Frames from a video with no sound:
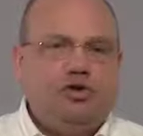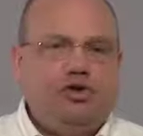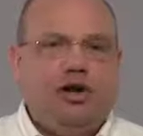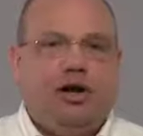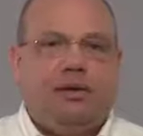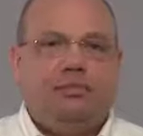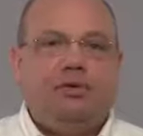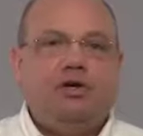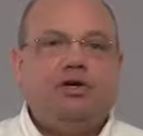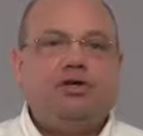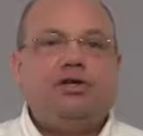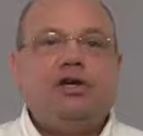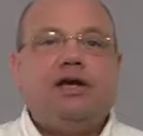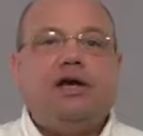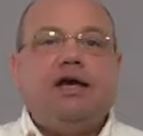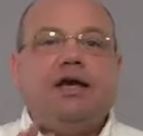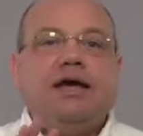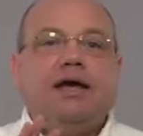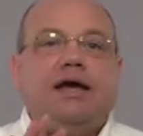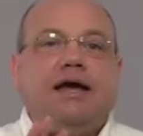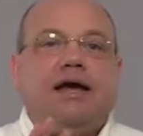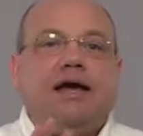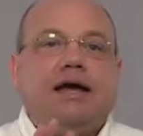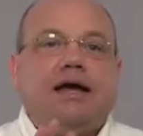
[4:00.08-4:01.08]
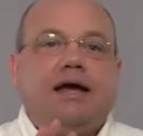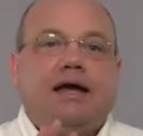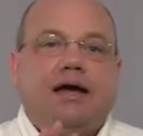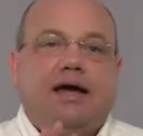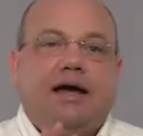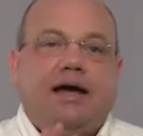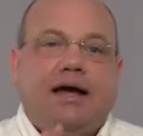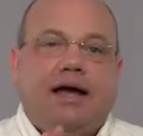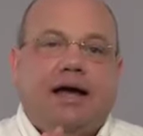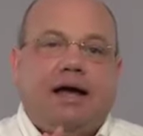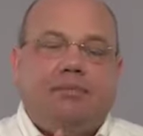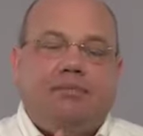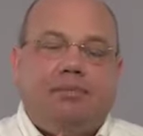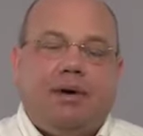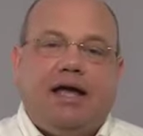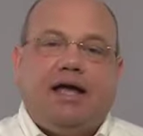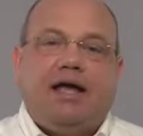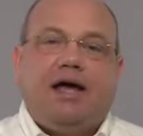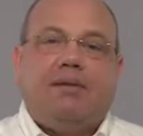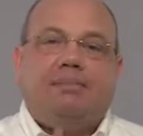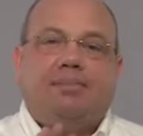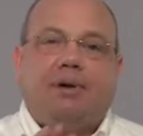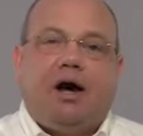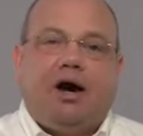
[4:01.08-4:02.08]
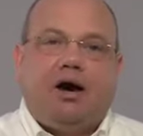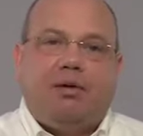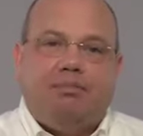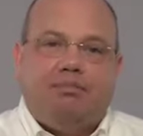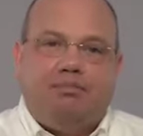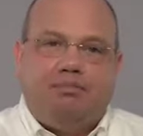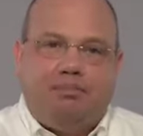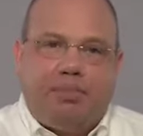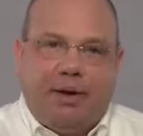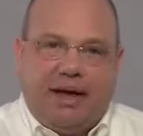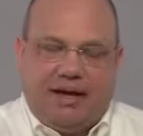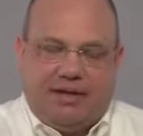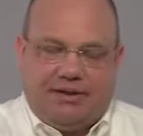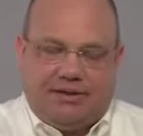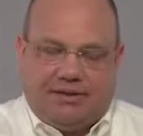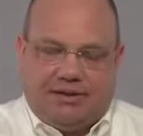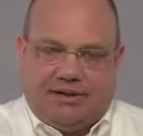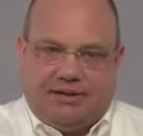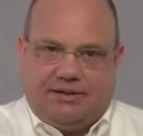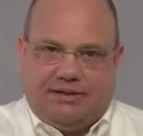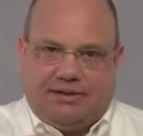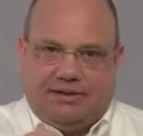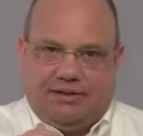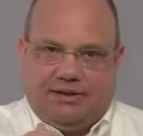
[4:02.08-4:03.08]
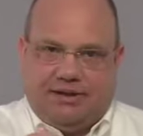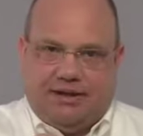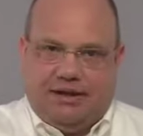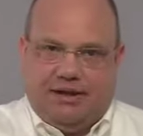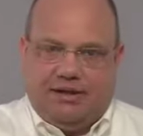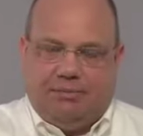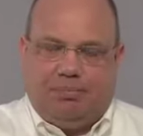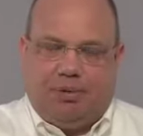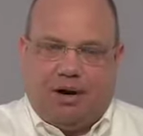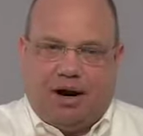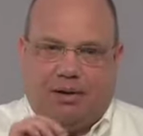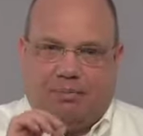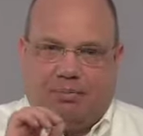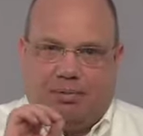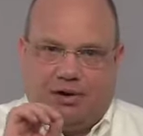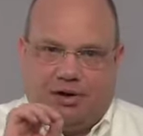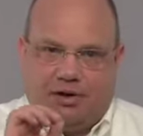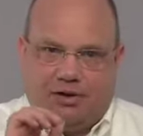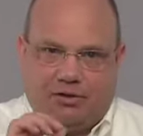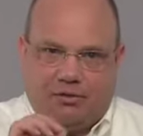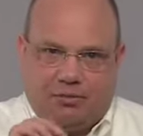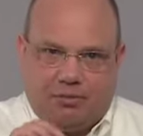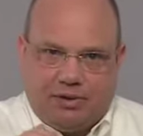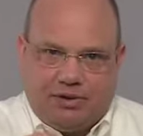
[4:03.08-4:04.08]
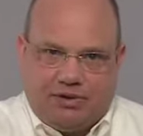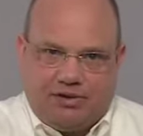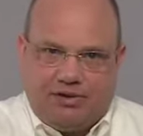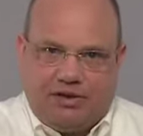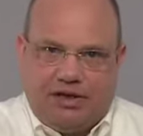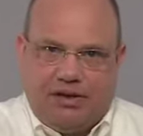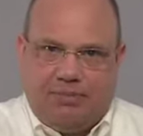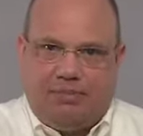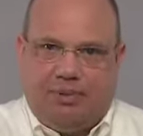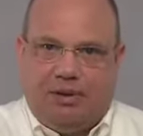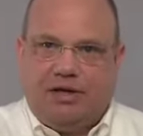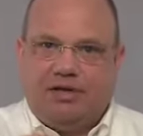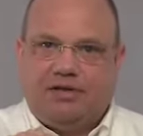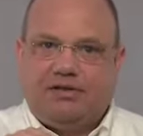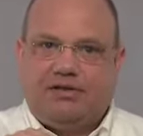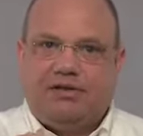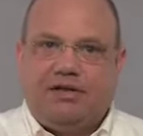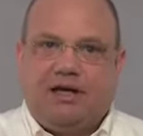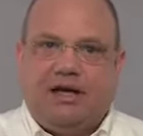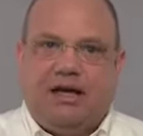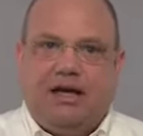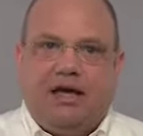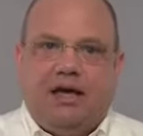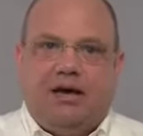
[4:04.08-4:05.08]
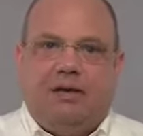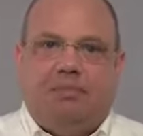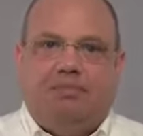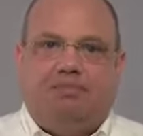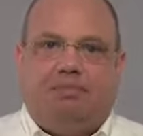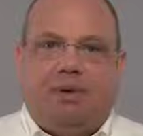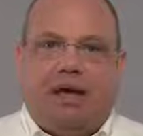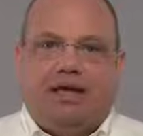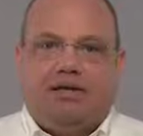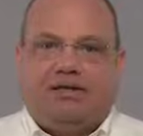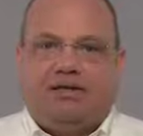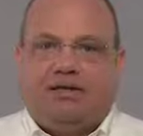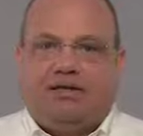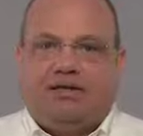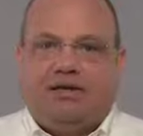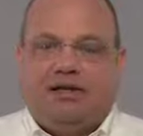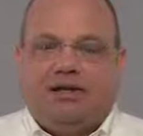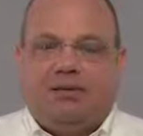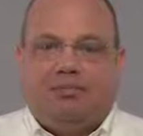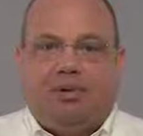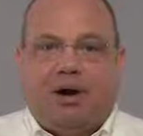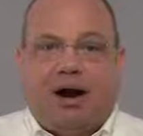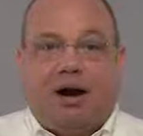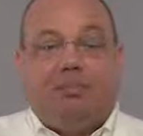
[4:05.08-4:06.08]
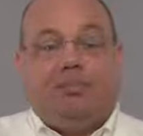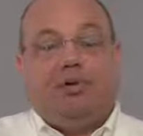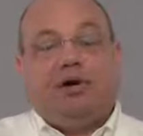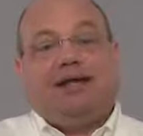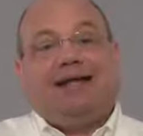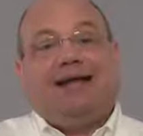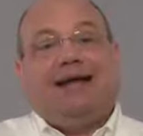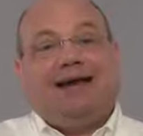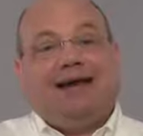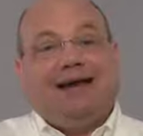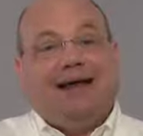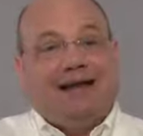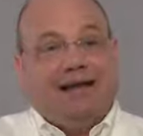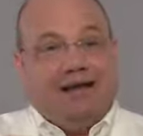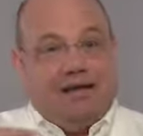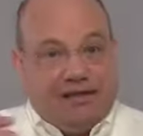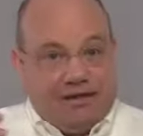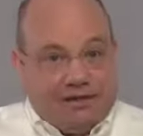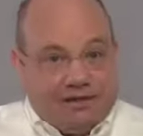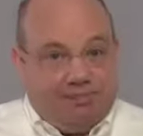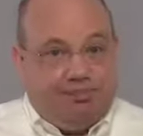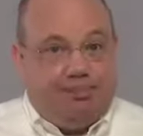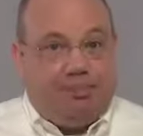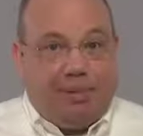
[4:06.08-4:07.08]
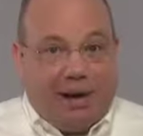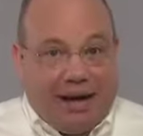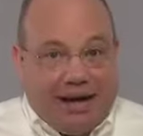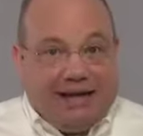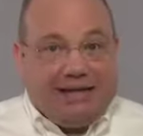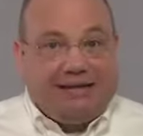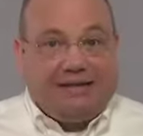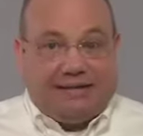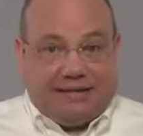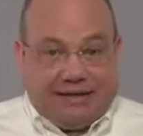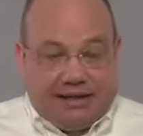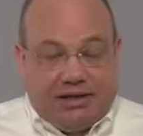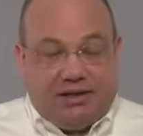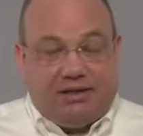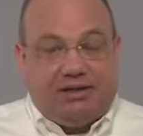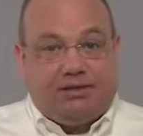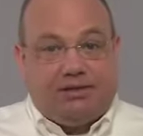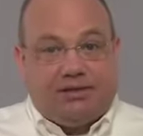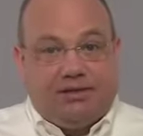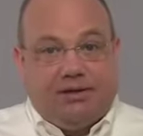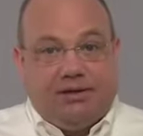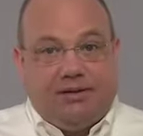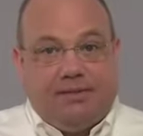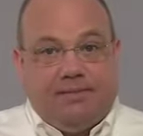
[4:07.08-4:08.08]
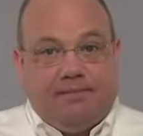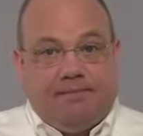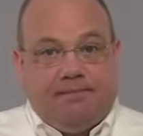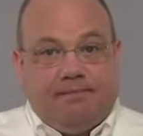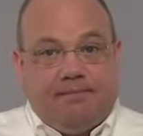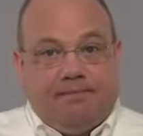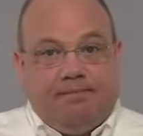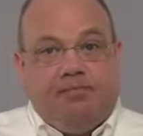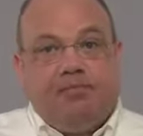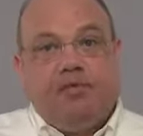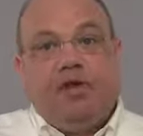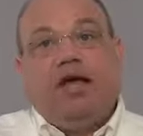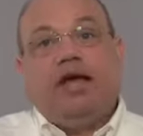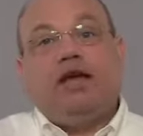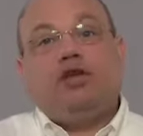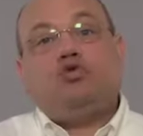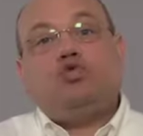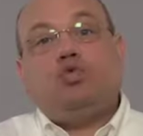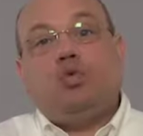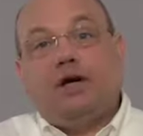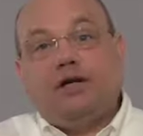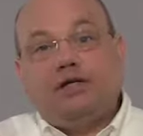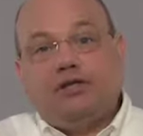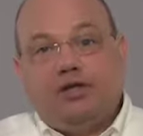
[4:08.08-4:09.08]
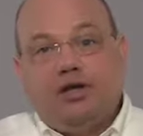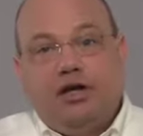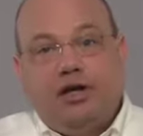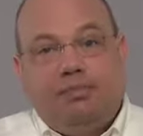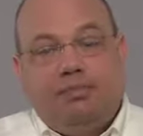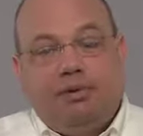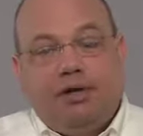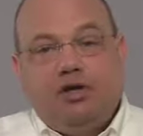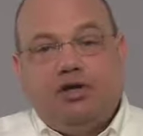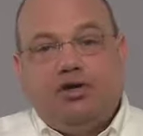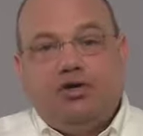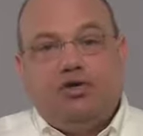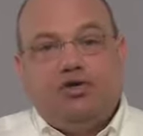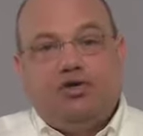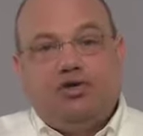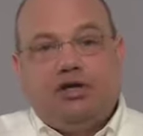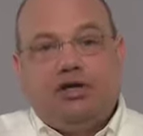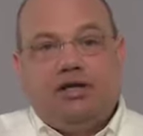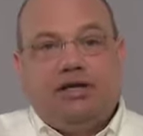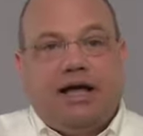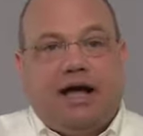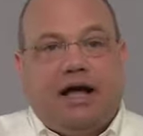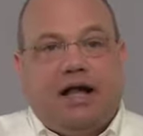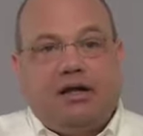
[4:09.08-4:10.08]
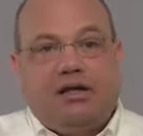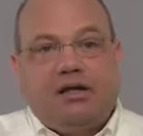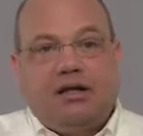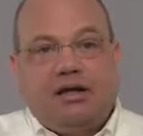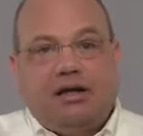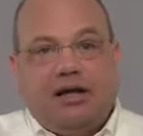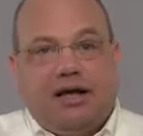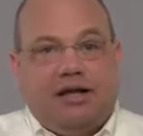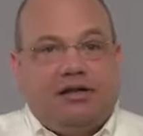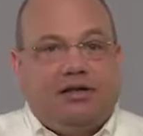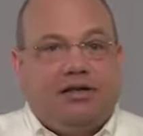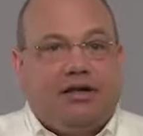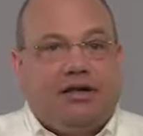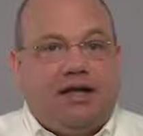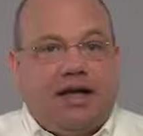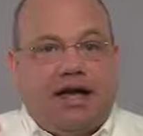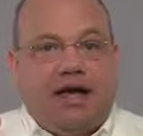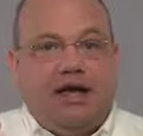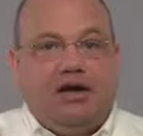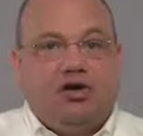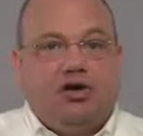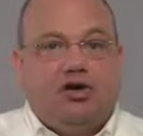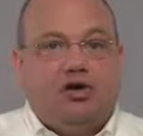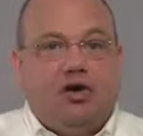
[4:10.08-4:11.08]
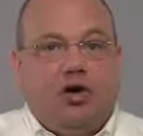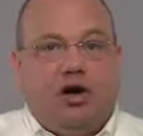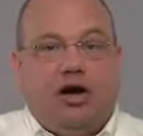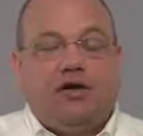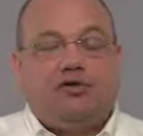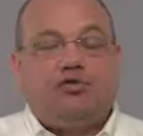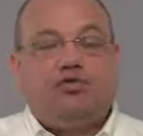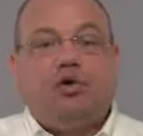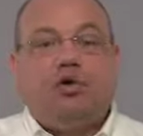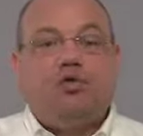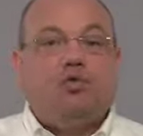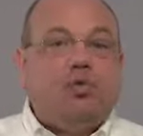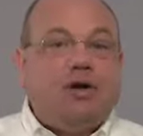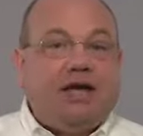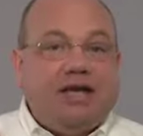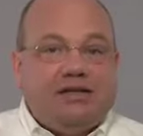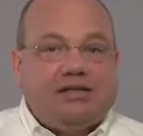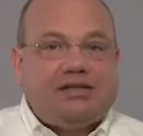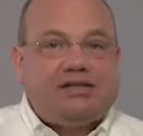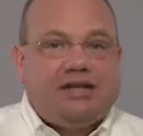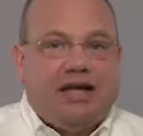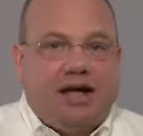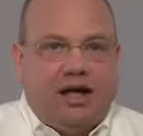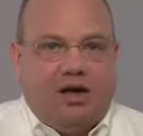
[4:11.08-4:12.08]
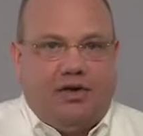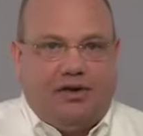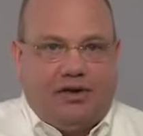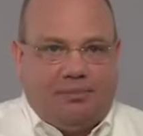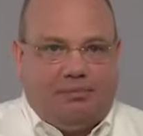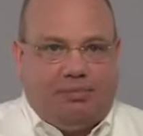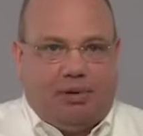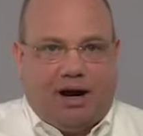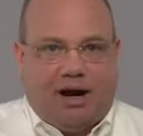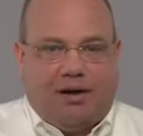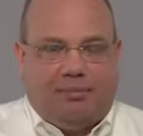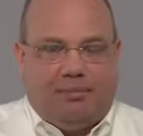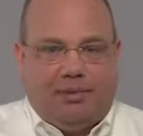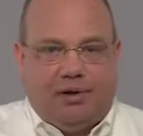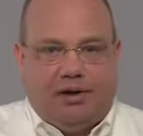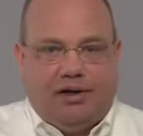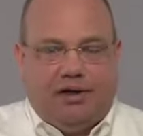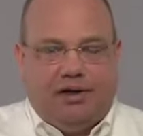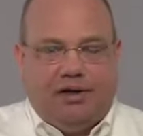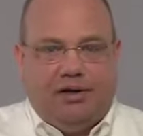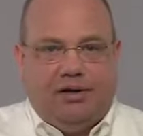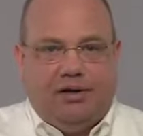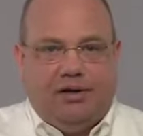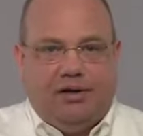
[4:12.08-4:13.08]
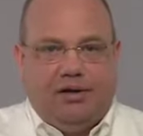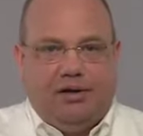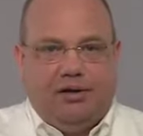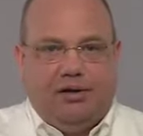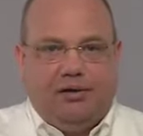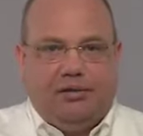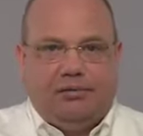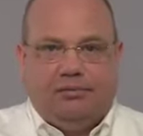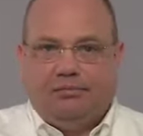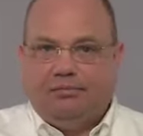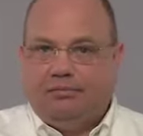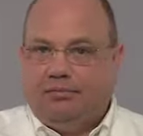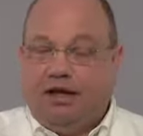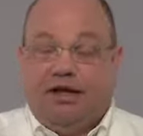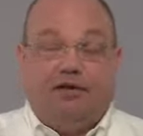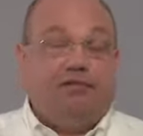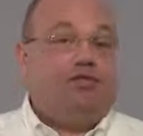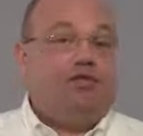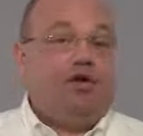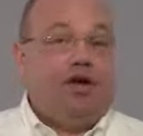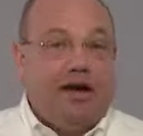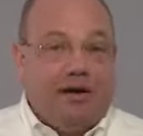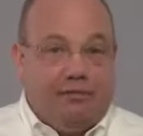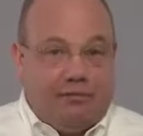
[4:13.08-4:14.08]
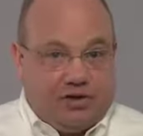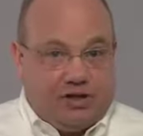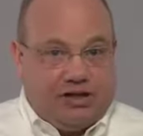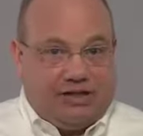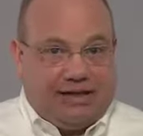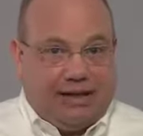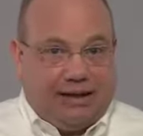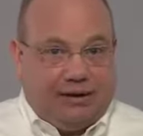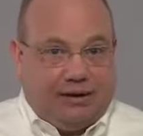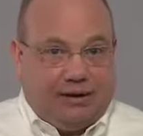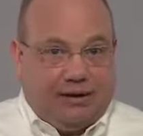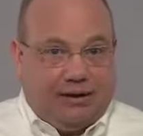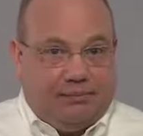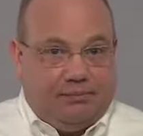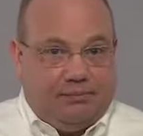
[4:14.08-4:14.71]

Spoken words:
numbers make up our basis in the property, the recipient's basis in the property. And then this basis is what's going to be used to calculate the gain or loss when we sell the property, if we ever sell it.